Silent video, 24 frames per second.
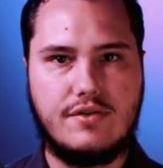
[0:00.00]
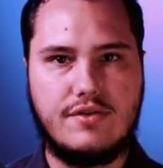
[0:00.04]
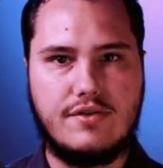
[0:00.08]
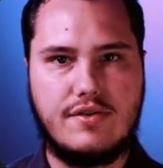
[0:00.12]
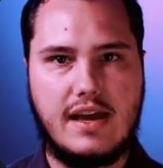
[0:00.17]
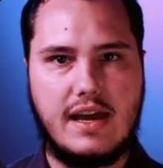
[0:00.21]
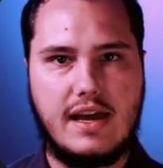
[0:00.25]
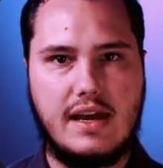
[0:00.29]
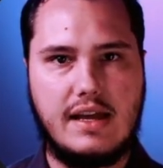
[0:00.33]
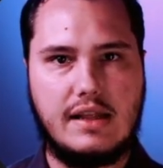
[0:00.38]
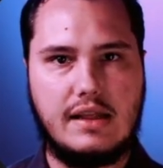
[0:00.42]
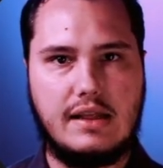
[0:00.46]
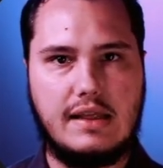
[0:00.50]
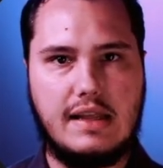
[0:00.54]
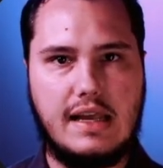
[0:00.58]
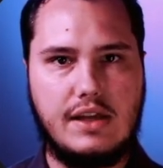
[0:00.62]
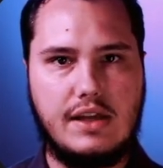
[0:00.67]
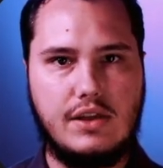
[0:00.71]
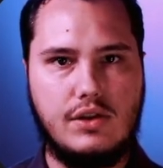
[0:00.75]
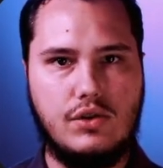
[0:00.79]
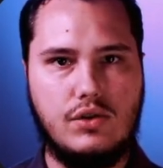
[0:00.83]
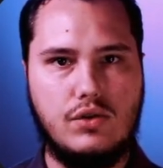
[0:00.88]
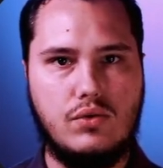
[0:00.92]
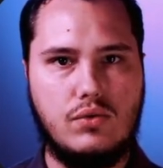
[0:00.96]
that
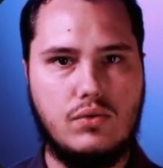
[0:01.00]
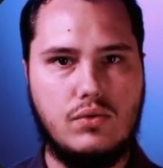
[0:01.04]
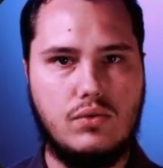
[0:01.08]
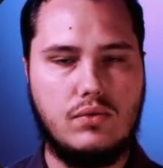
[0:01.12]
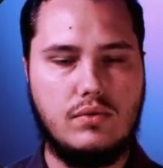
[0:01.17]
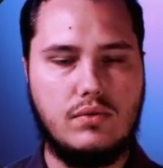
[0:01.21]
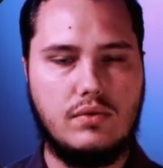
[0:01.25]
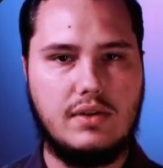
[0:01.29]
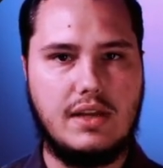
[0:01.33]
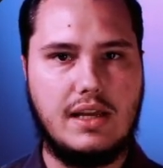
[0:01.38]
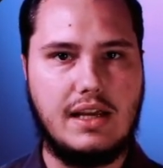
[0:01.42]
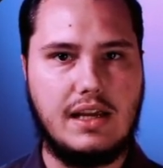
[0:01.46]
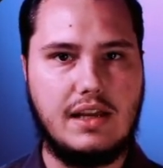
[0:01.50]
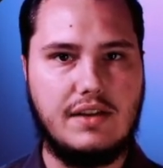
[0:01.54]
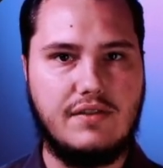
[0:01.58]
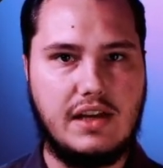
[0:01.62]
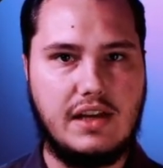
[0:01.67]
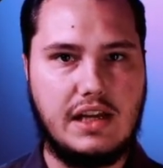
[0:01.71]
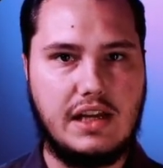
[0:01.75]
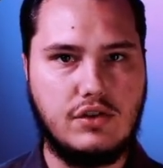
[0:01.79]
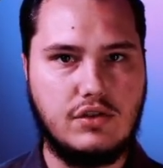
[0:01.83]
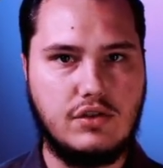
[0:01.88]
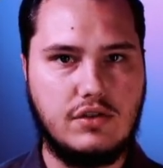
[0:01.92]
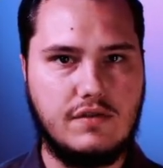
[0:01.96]
let you take
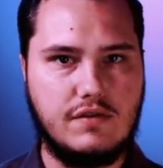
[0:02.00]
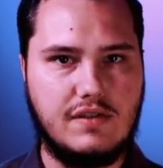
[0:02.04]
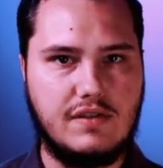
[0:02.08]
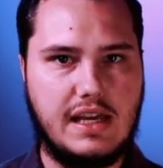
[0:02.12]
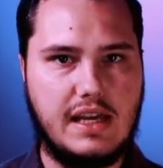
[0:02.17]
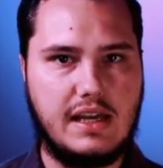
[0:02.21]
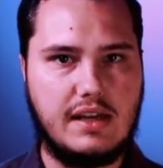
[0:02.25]
advantage of that.